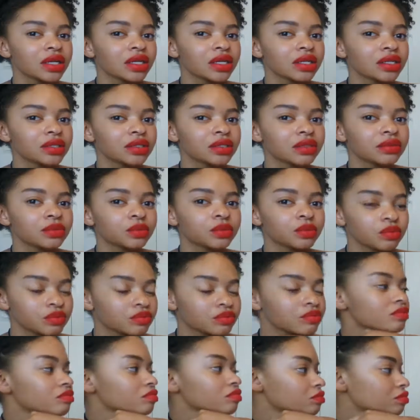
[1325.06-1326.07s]

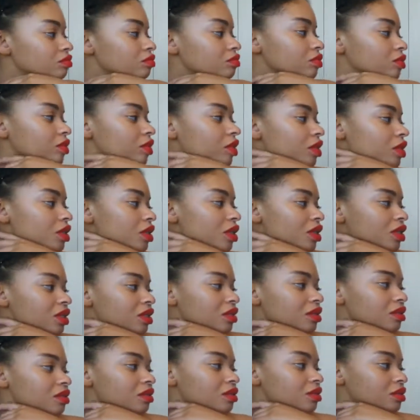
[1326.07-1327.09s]

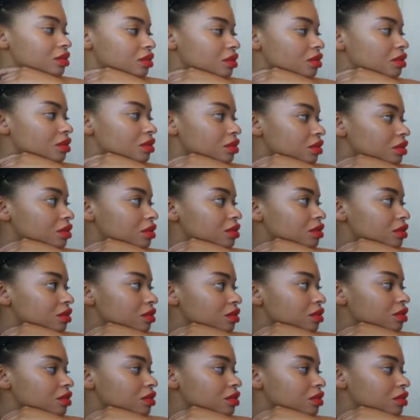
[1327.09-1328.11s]

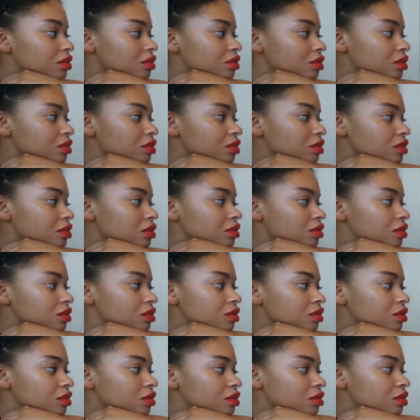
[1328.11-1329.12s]

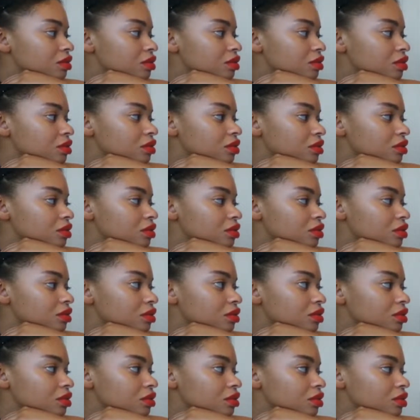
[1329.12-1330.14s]

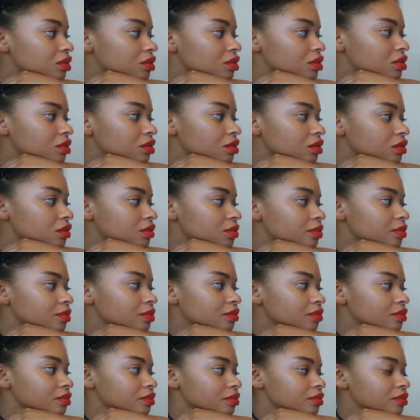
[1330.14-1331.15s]

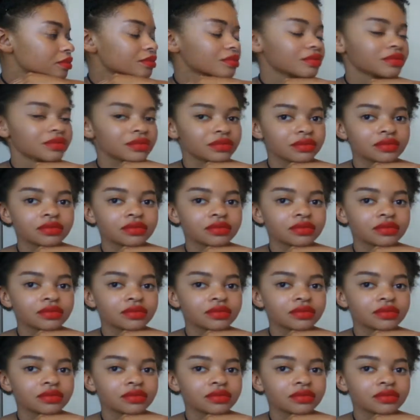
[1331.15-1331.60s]
(not speaking)